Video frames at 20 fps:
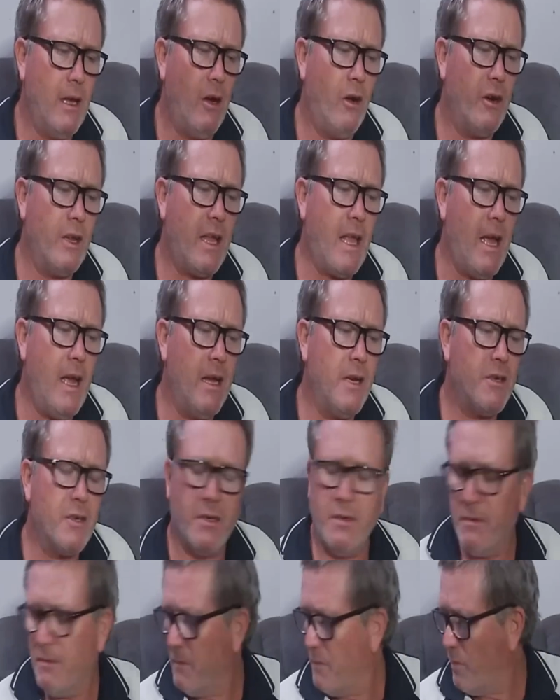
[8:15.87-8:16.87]
On
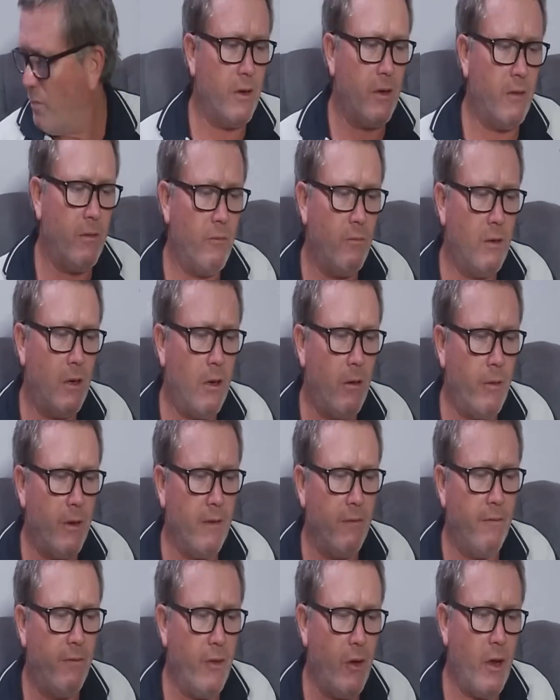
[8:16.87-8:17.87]
occasion, when I would
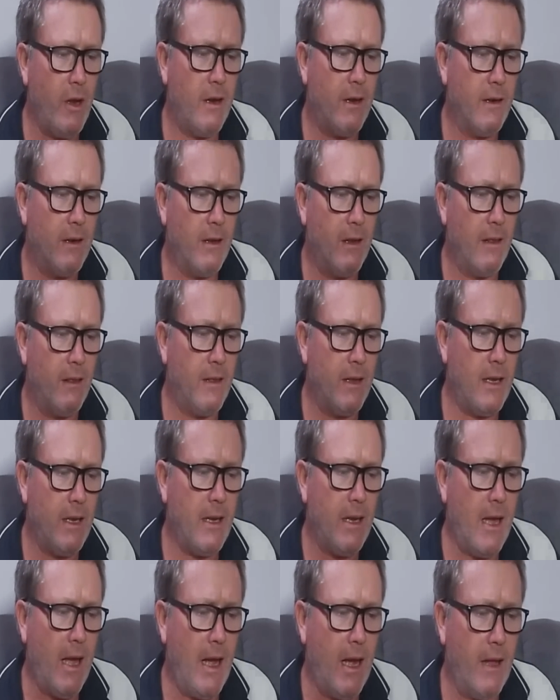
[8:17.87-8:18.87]
invert
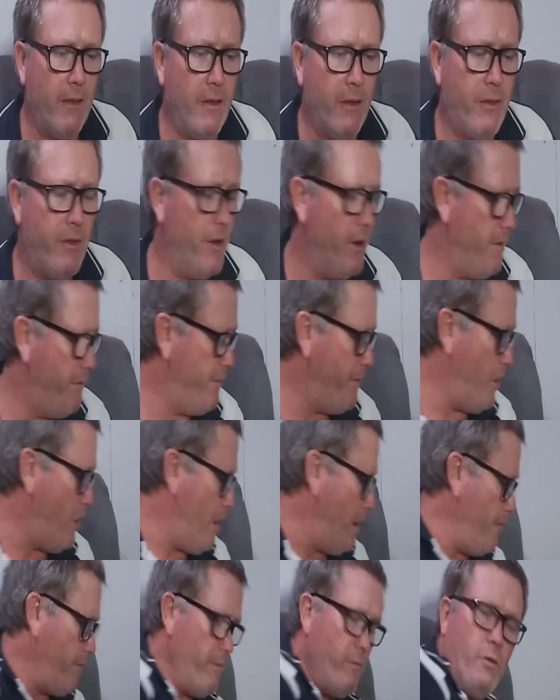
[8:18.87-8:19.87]
the
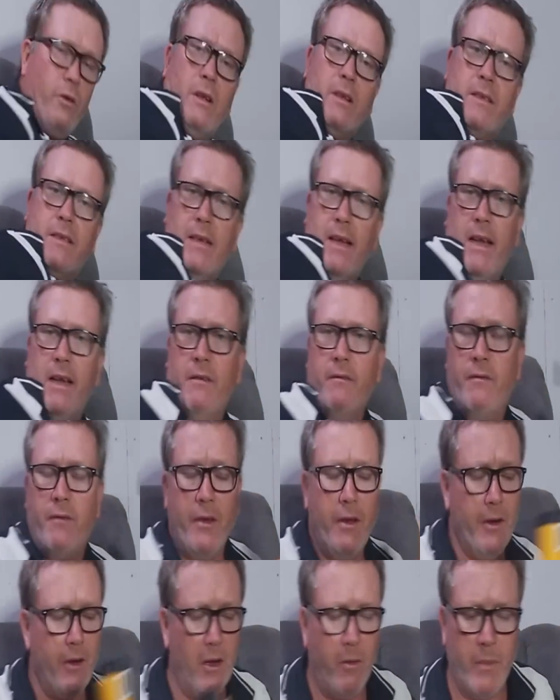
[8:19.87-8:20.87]
35, and when I say
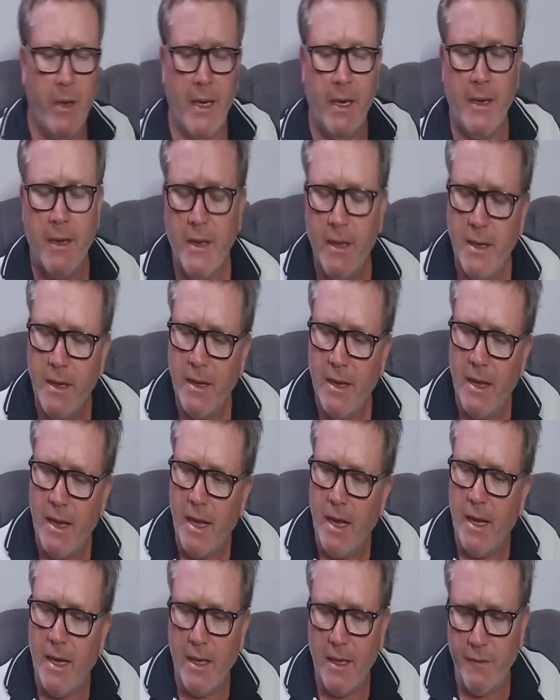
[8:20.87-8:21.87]
invert, I mean
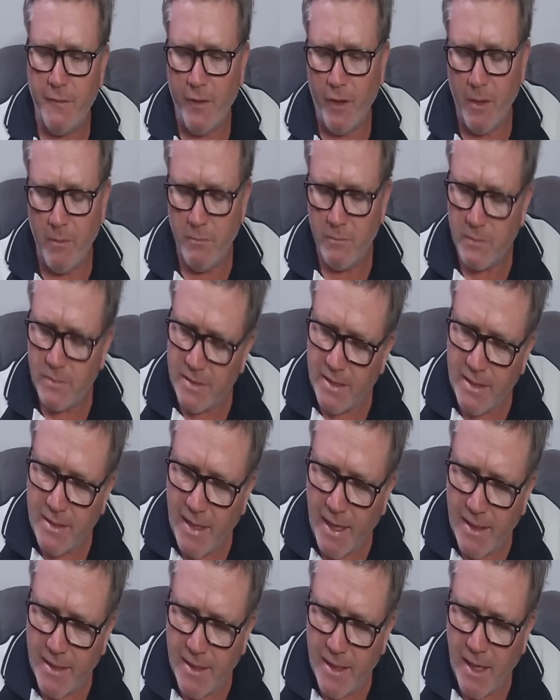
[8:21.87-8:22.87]
if I'm
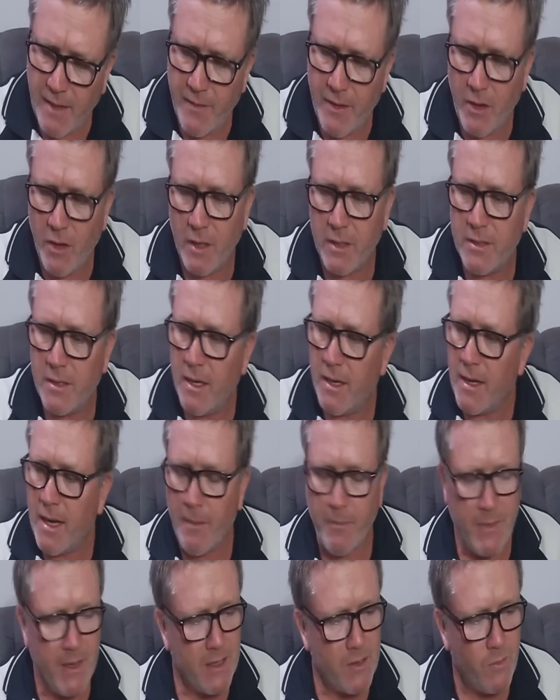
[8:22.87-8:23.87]
detecting and then I turn it
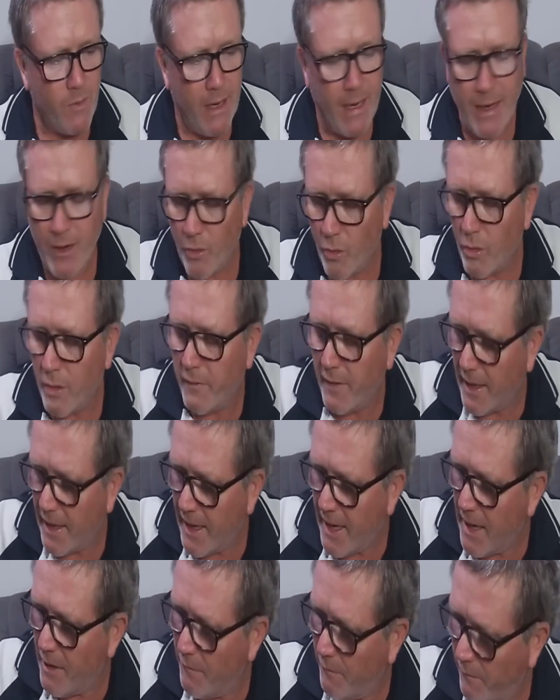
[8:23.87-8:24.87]
up this way, or if I
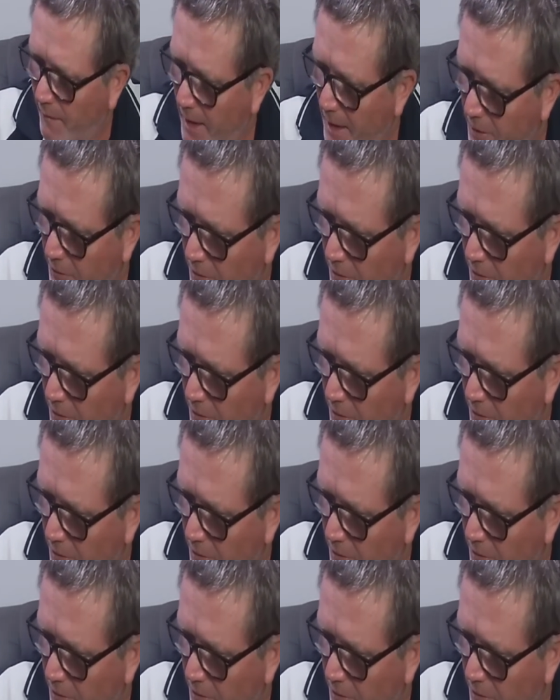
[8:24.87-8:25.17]
lay it flat